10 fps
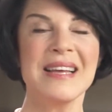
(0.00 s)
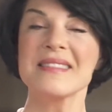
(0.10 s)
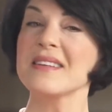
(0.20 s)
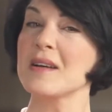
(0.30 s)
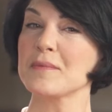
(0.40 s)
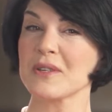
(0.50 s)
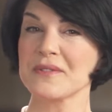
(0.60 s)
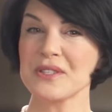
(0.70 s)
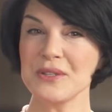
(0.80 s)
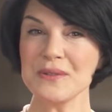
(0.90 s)
the number of
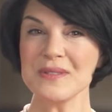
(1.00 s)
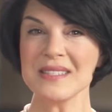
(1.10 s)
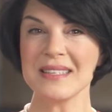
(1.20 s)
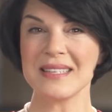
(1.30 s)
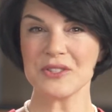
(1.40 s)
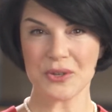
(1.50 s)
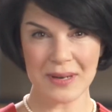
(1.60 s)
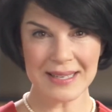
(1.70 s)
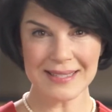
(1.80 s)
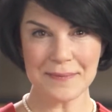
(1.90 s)
students in each
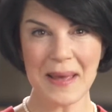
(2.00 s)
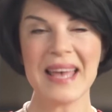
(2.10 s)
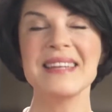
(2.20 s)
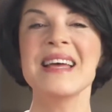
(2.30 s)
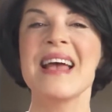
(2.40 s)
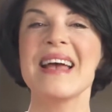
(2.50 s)
grade span,